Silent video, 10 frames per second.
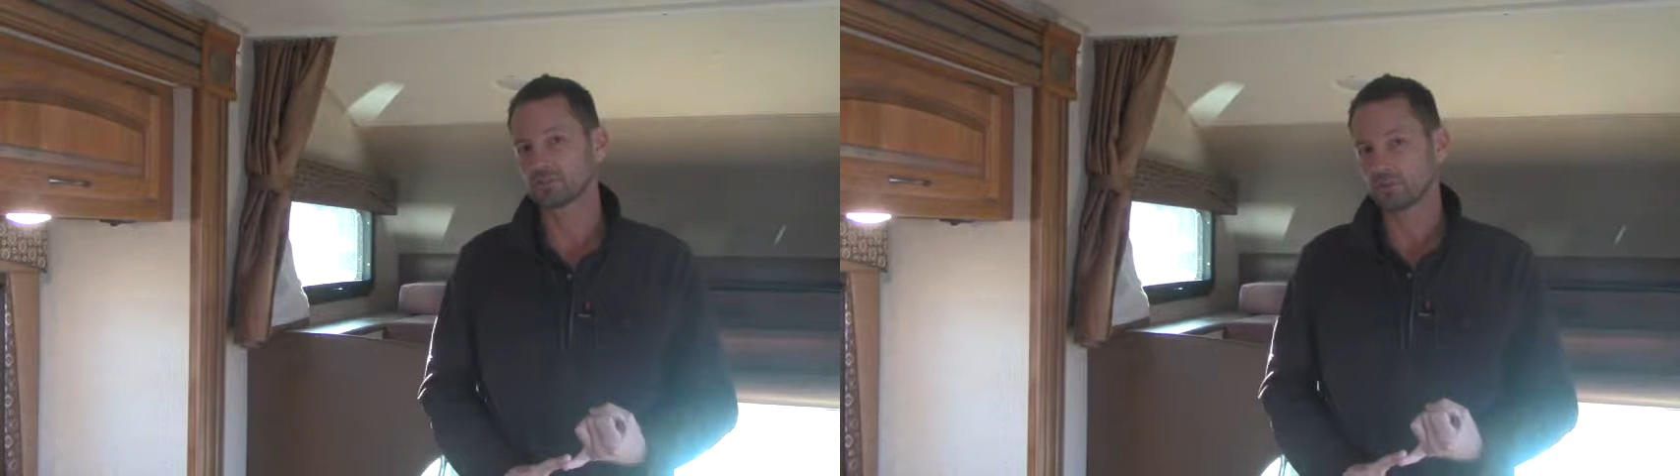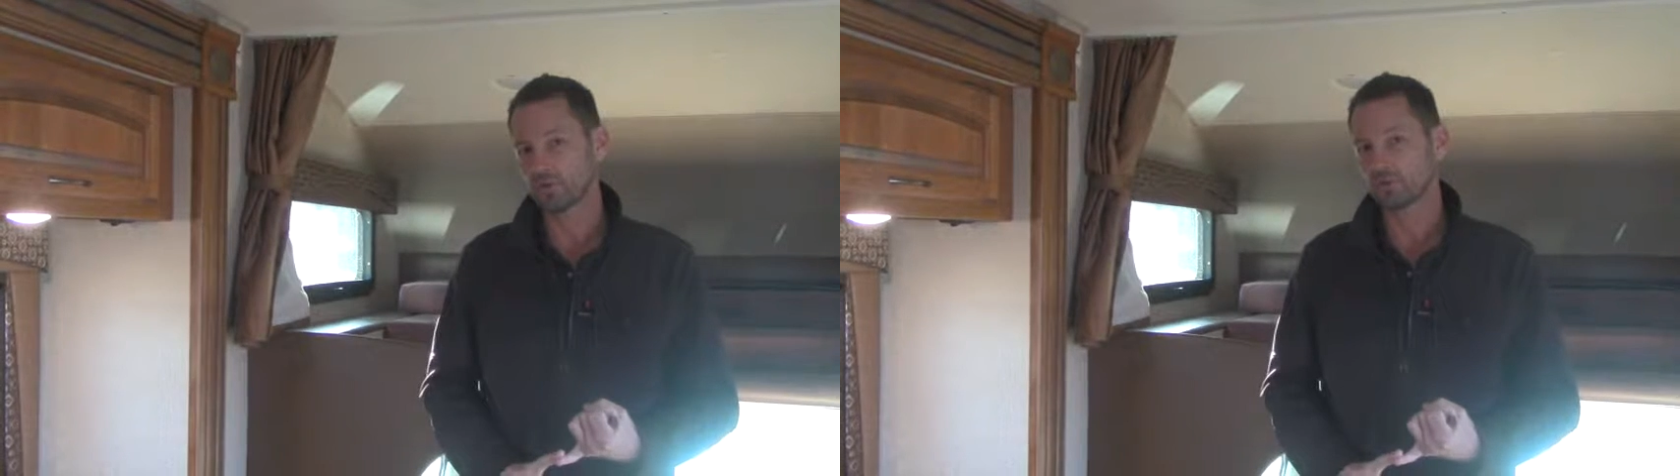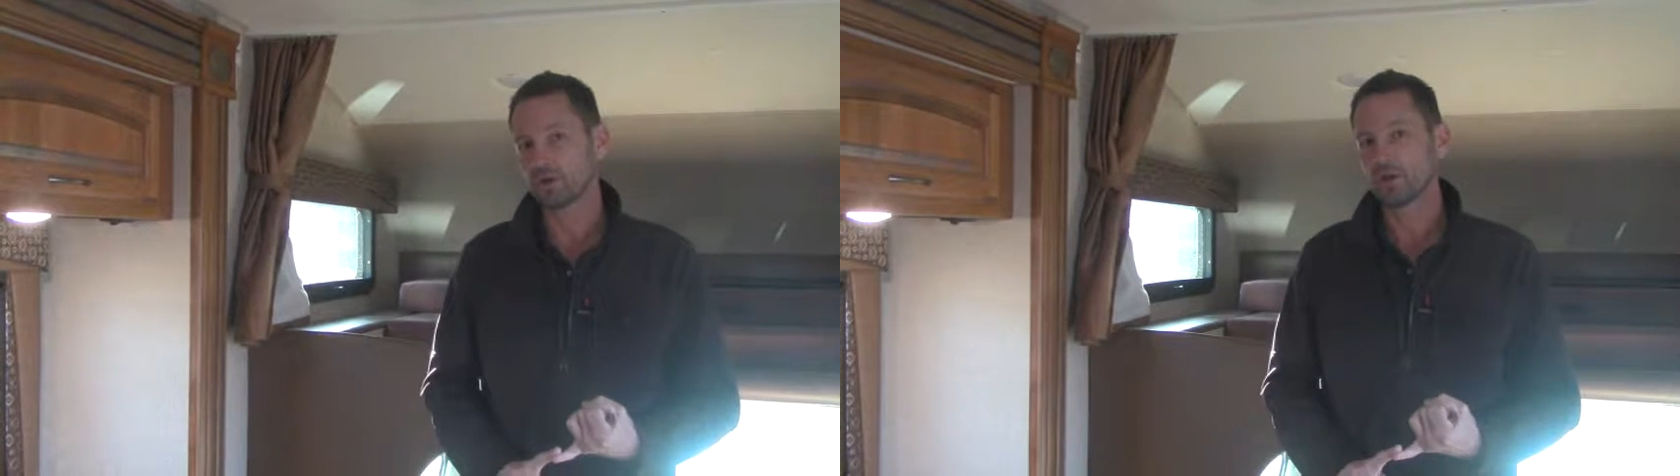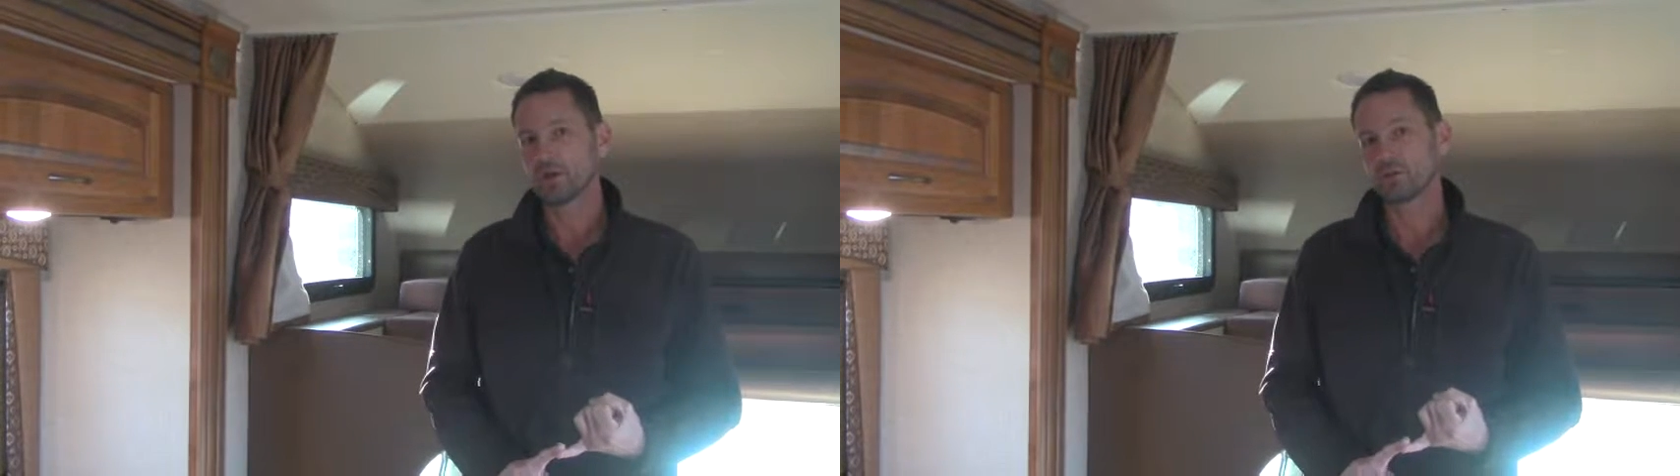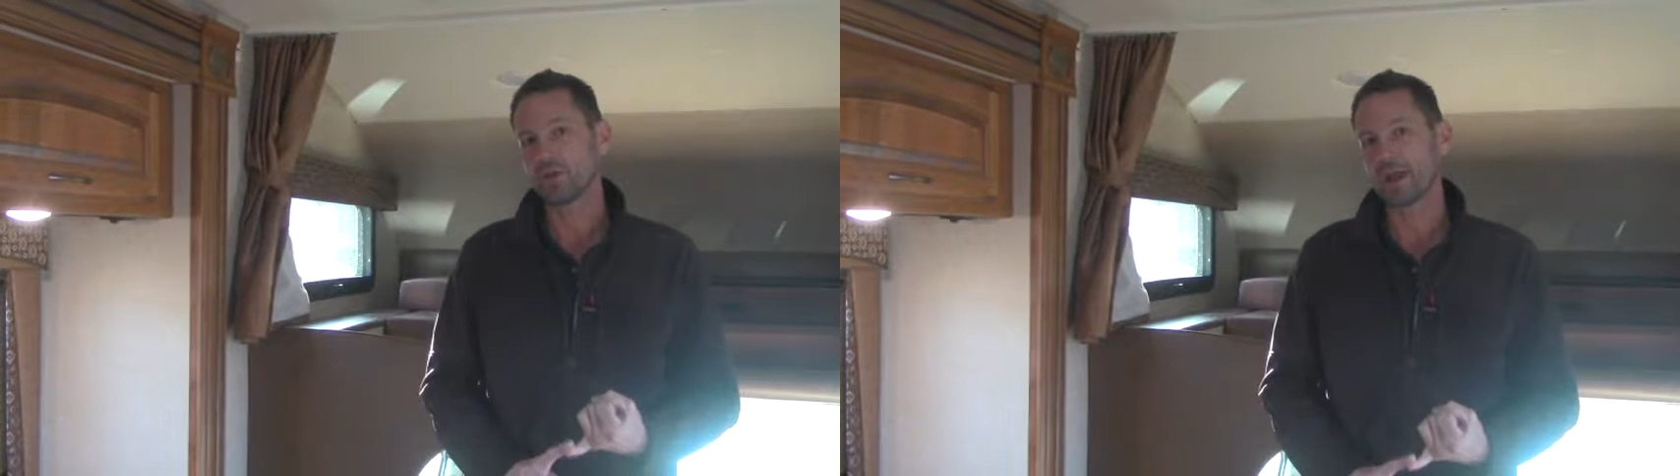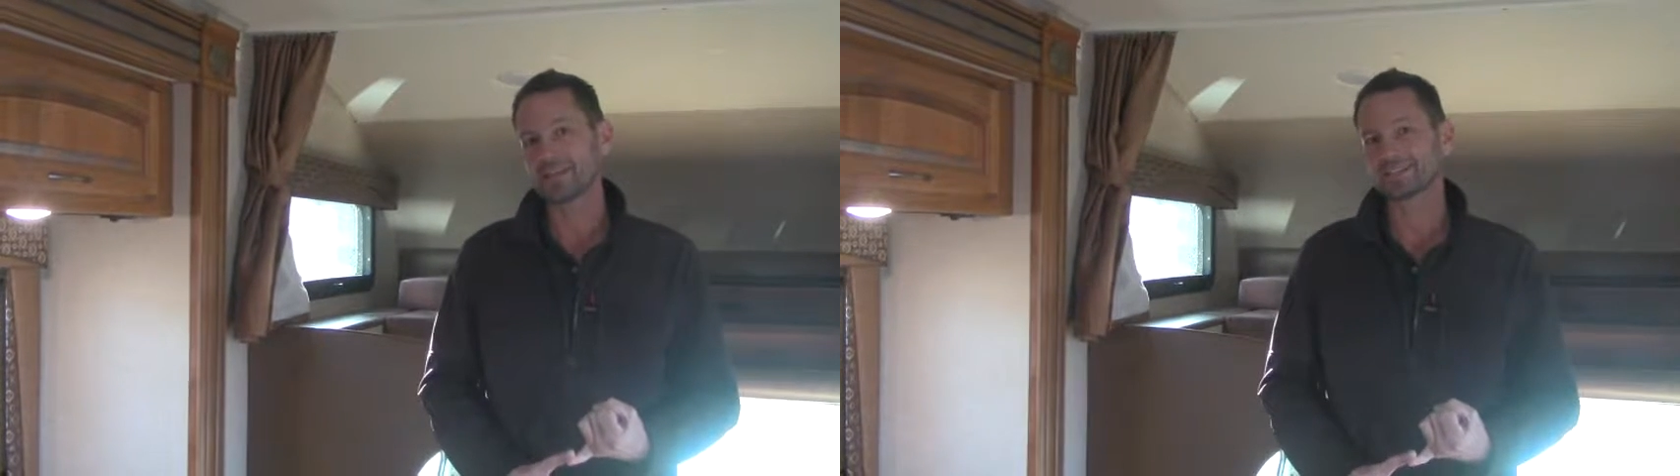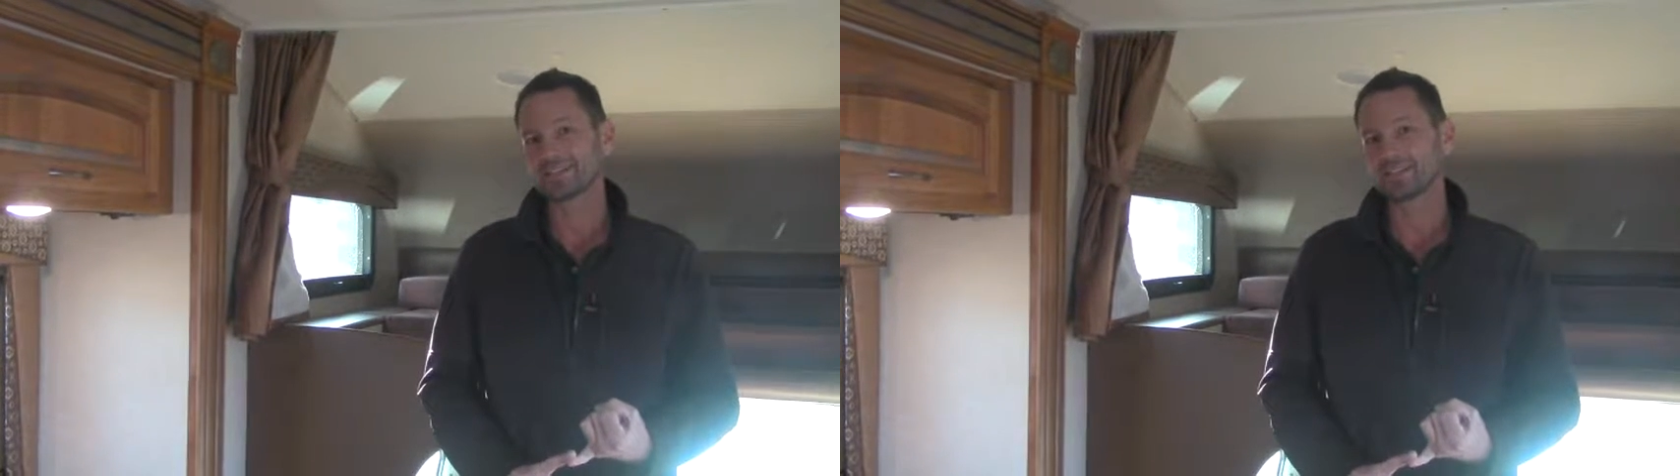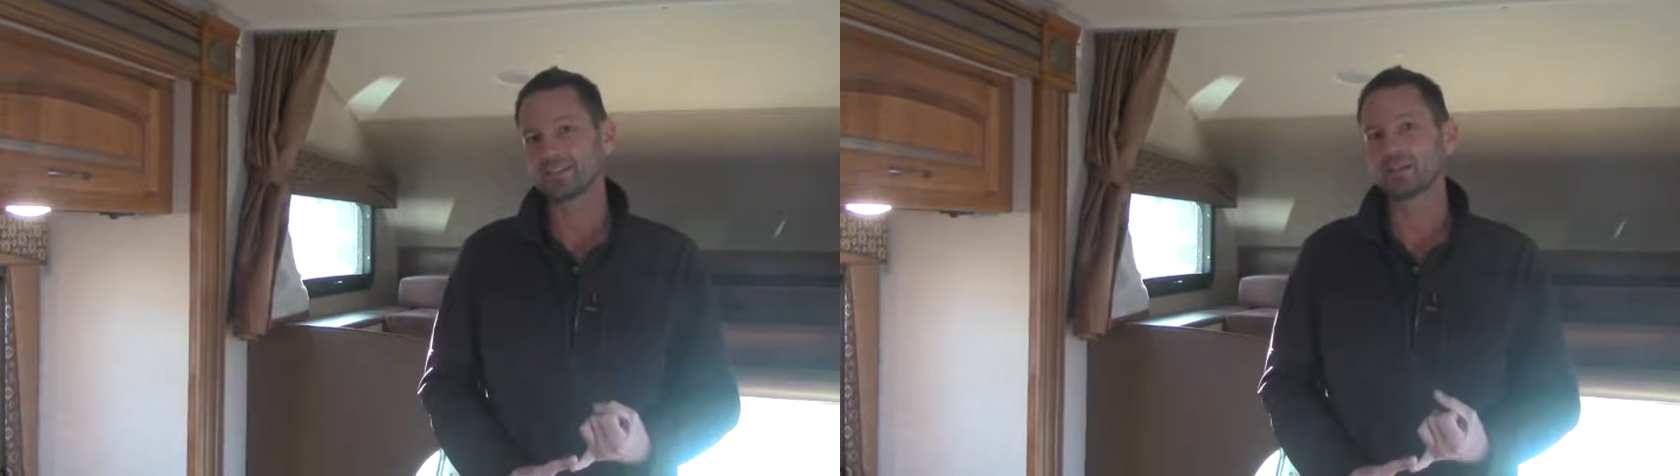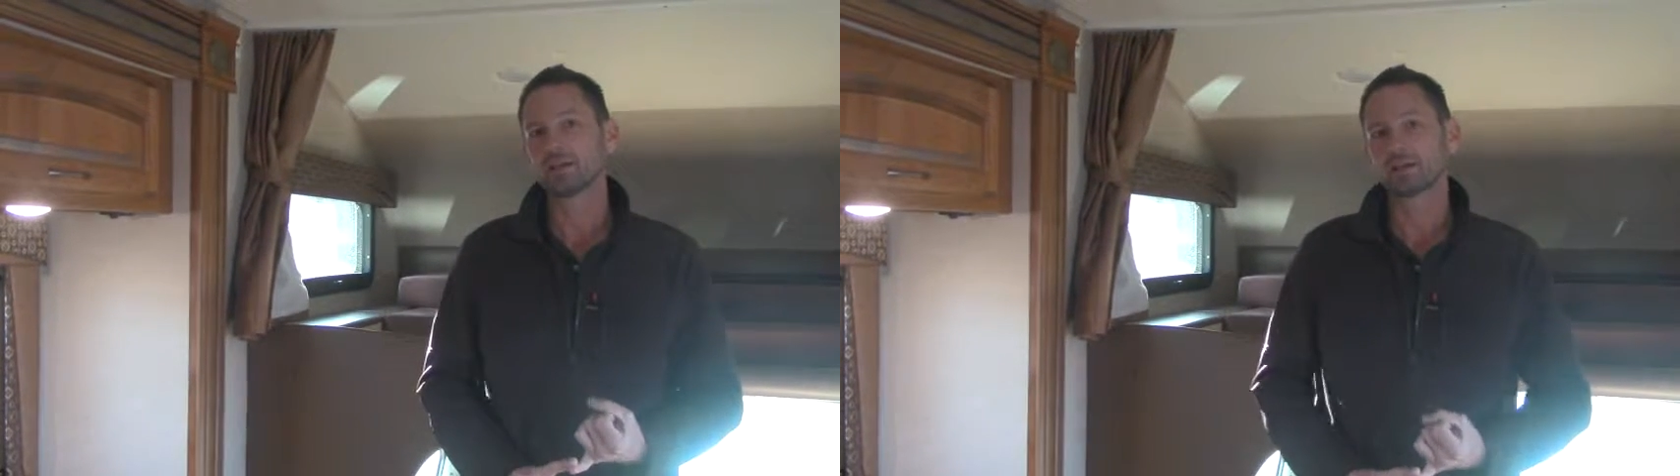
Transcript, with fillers: So your AC